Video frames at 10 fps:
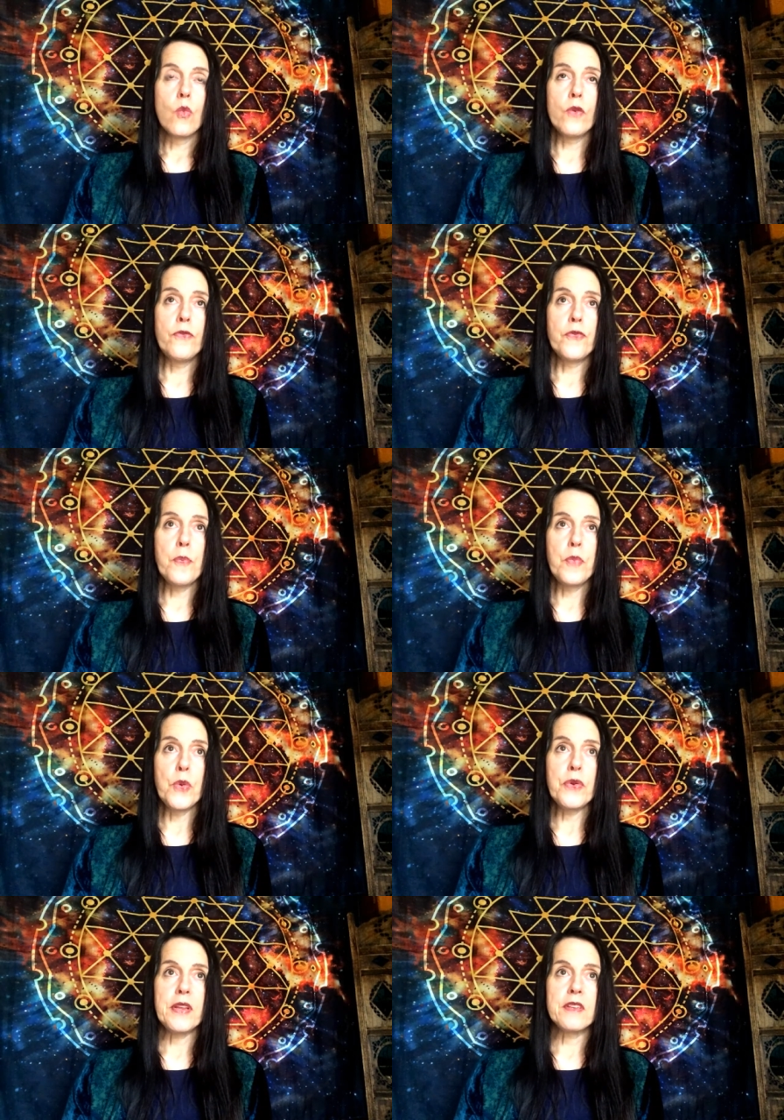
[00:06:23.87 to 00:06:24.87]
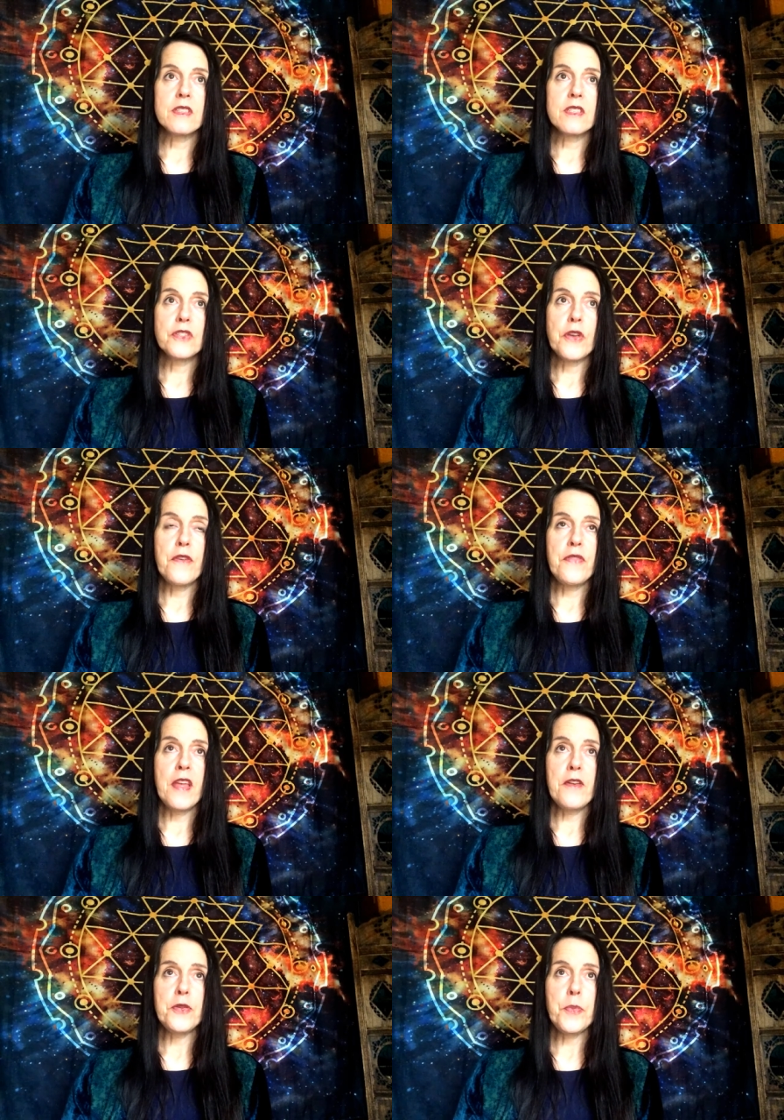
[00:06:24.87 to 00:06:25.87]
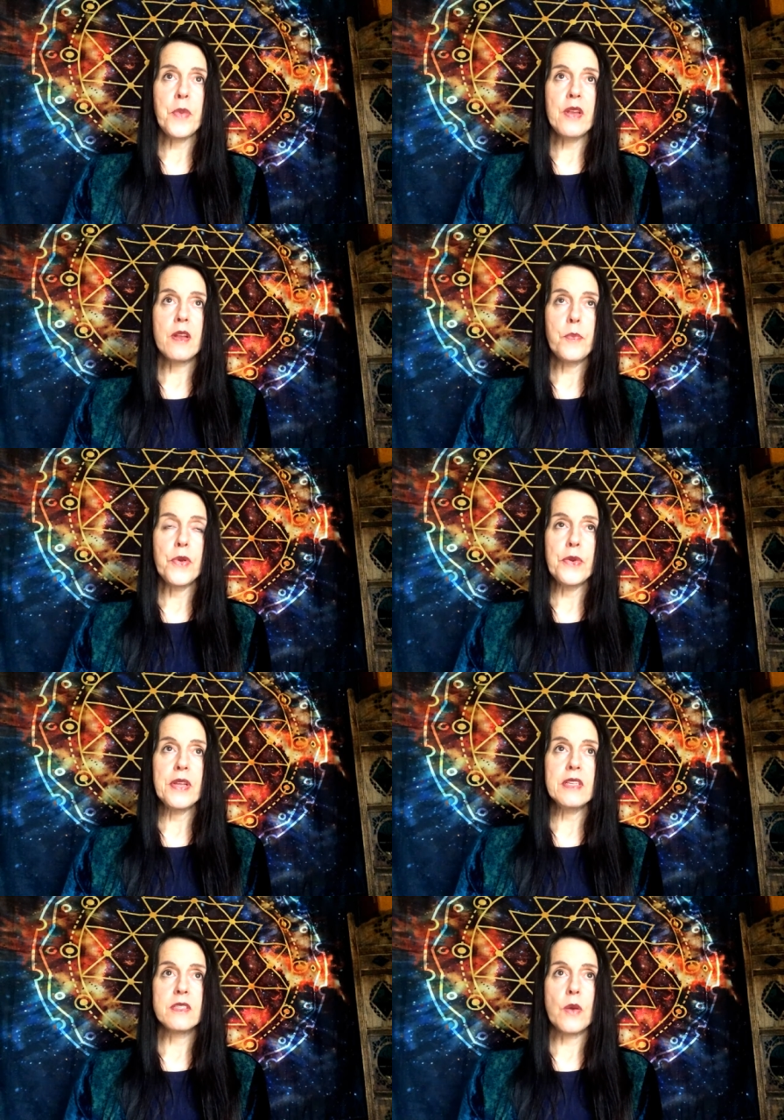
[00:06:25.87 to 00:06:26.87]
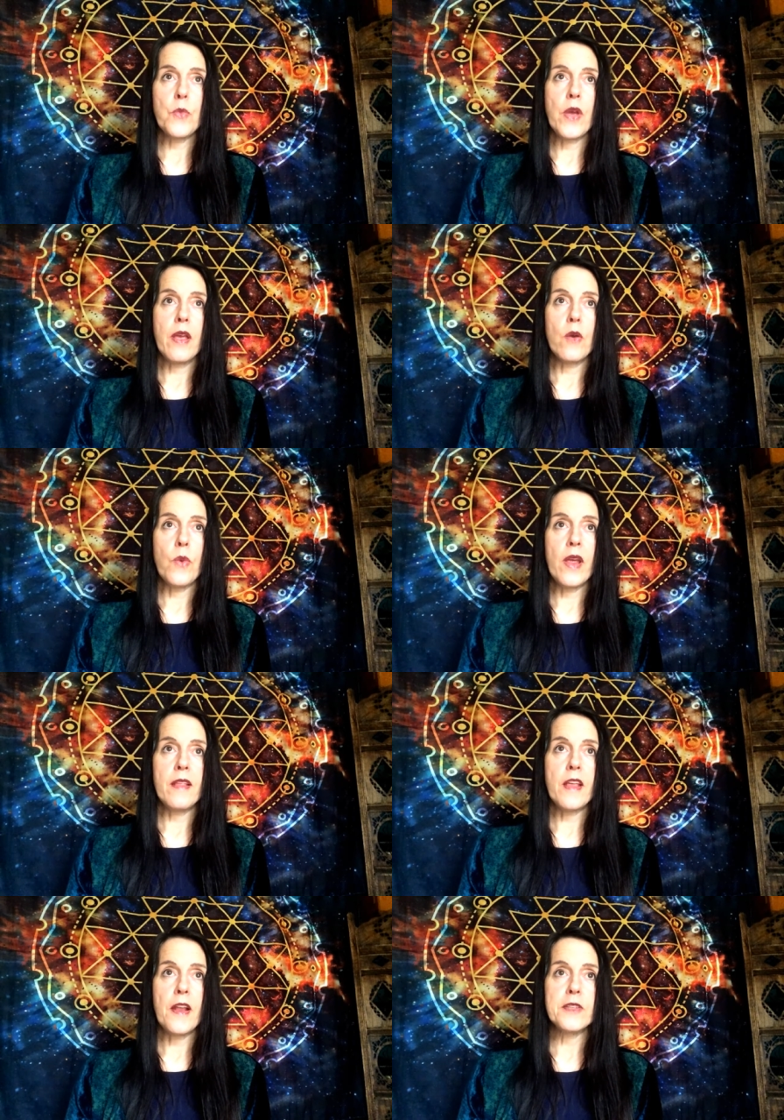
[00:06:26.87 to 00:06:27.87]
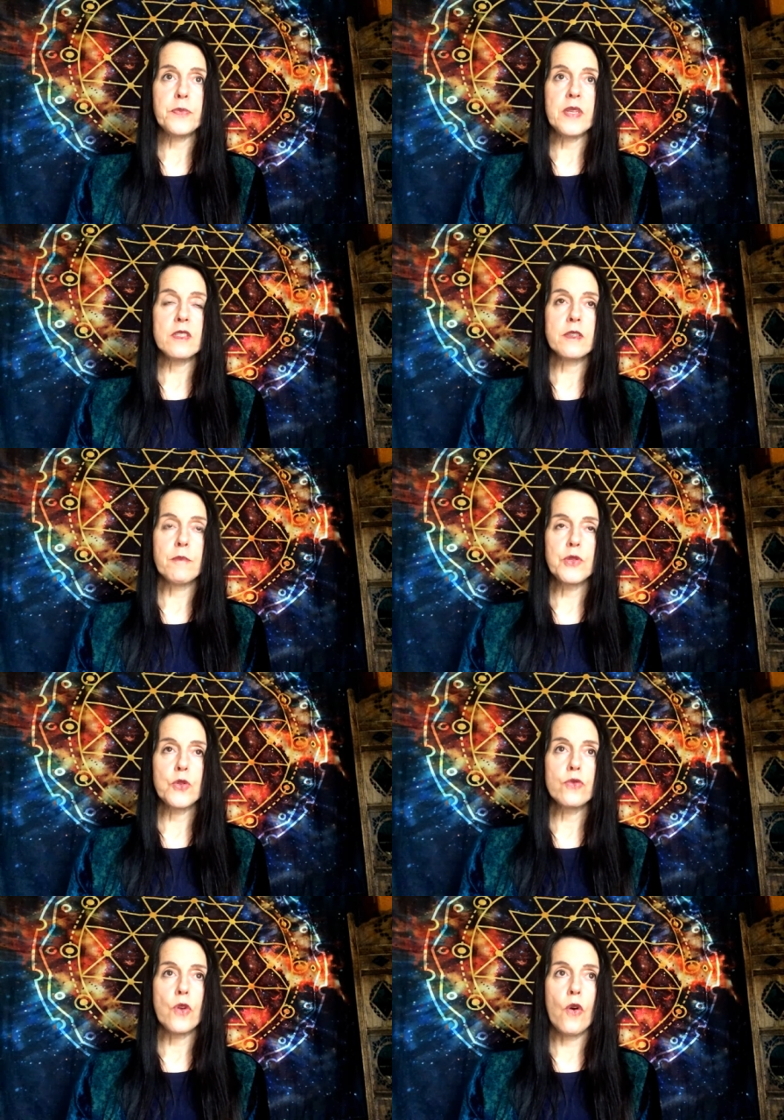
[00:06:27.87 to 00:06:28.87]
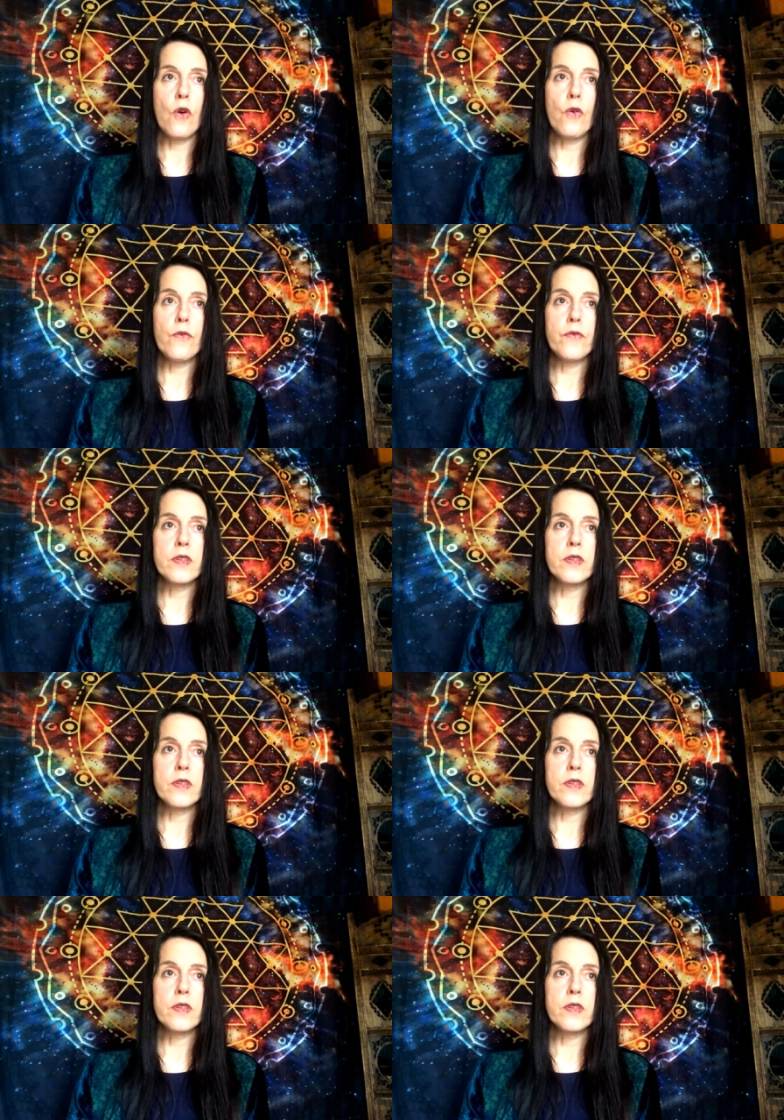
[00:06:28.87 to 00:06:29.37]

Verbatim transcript: wood from buildings. So if there has been a building somewhere where there has been some sort of